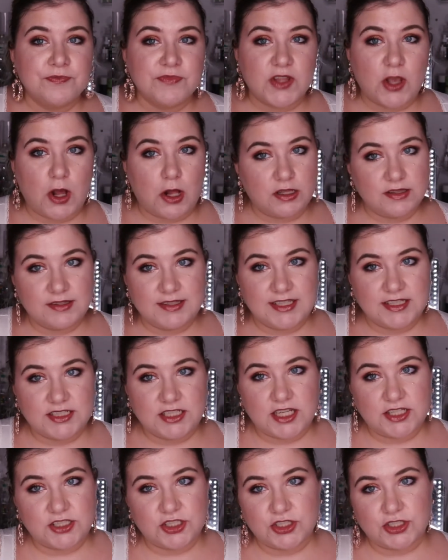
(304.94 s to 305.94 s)
all the
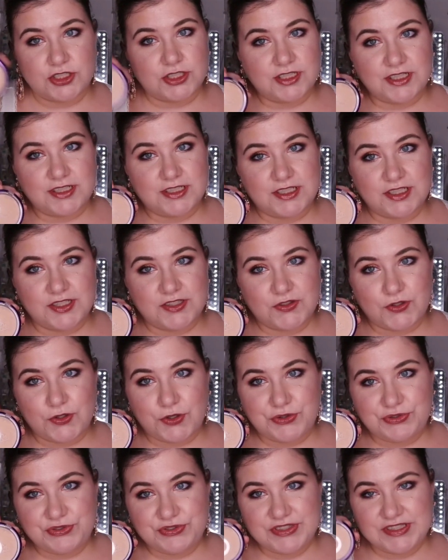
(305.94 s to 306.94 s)
attention it
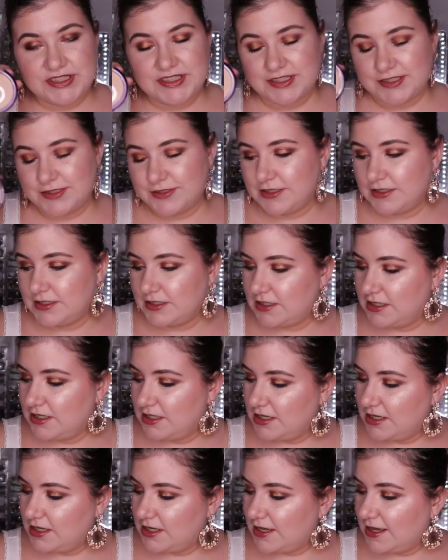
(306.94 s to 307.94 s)
deserves
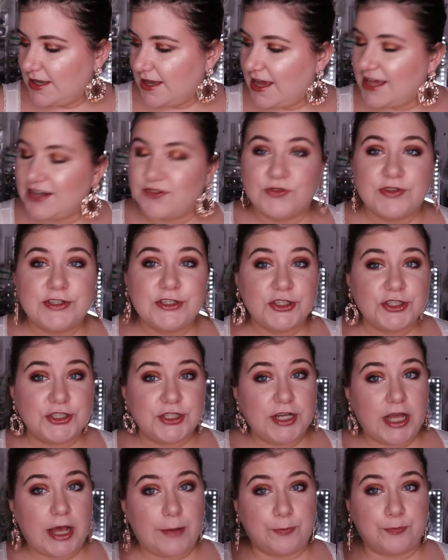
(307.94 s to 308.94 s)
and finish it
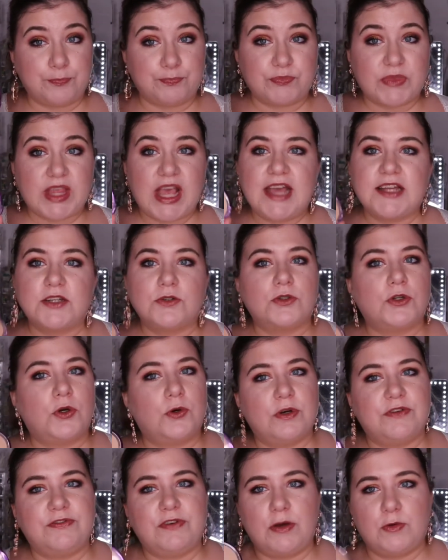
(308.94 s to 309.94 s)
up. I don't know
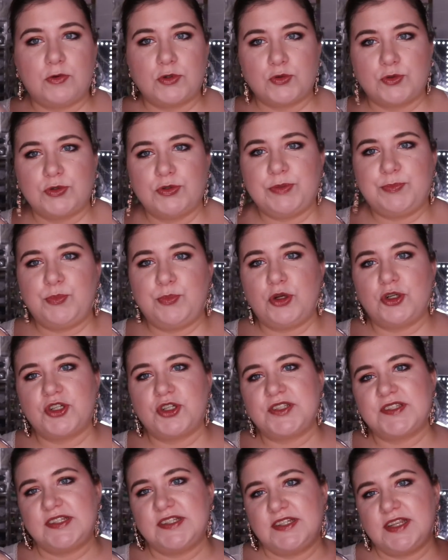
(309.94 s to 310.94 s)
if I would
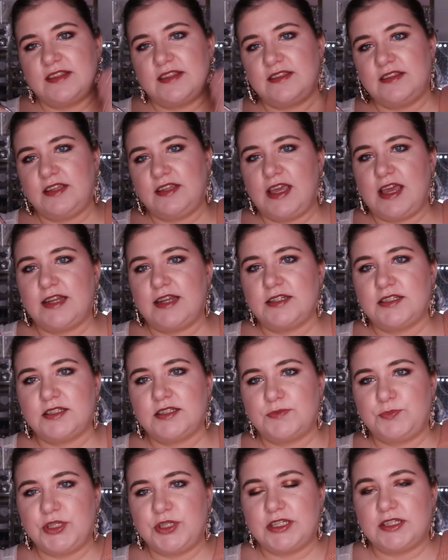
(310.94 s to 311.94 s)
repurchase it at the
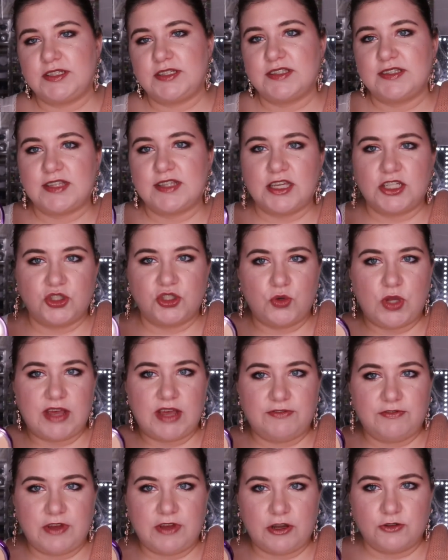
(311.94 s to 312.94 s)
end, because I do
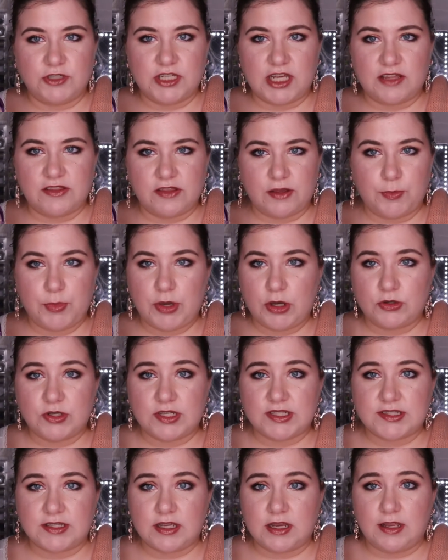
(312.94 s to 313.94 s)
have found other
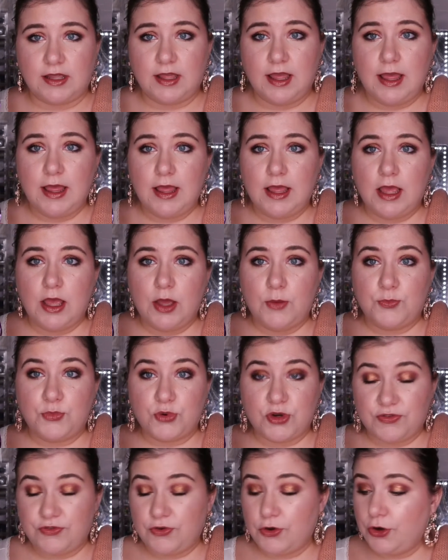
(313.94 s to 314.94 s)
powders I
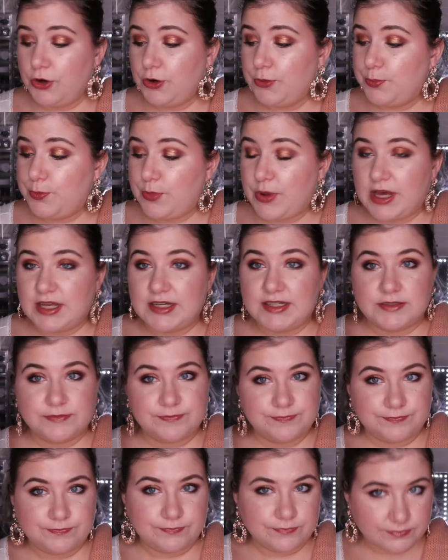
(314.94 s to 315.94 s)
prefer, but
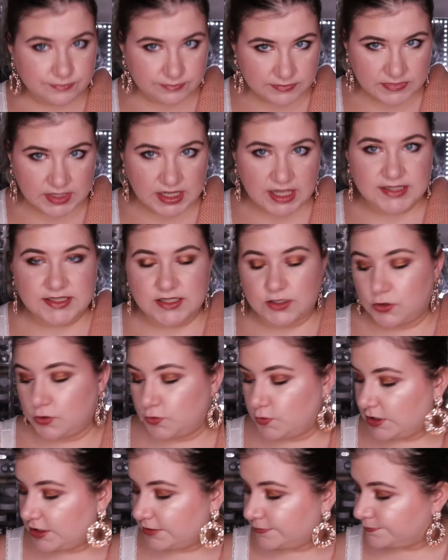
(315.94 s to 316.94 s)
it's a good
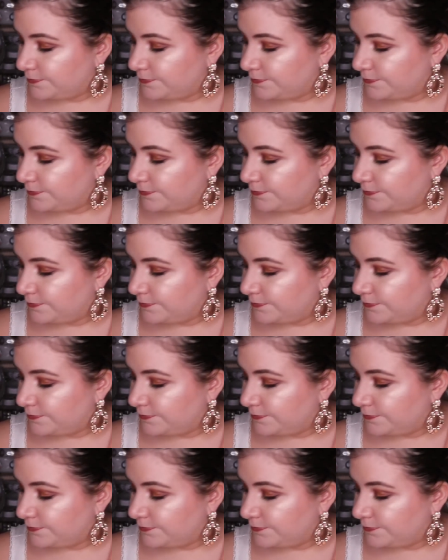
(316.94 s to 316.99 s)
one.